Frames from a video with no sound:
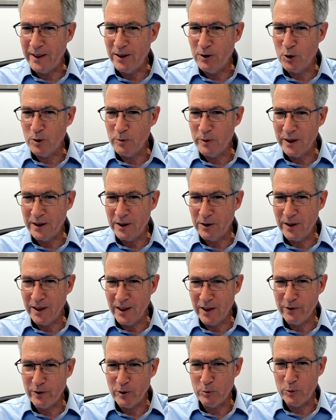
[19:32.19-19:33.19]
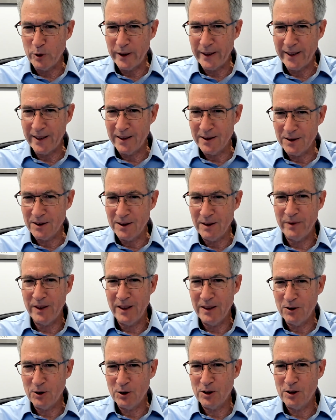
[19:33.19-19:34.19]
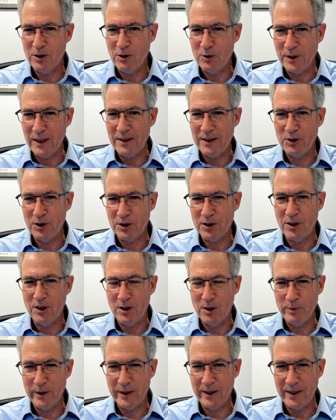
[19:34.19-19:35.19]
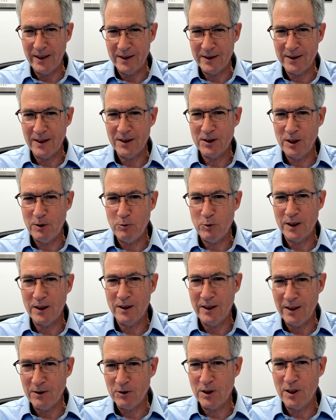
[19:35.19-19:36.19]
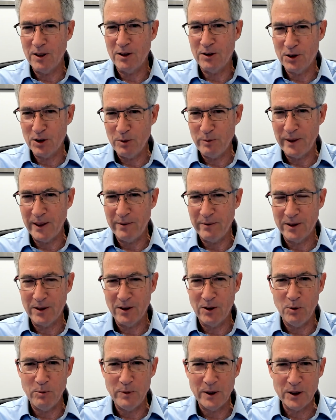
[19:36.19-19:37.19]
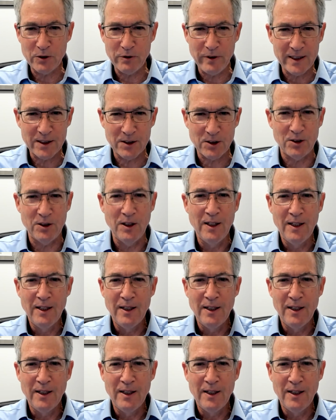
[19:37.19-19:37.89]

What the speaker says: Normally, you think of a brake as something to slow down your car, but that's actually what allowed cars to be able to go much faster.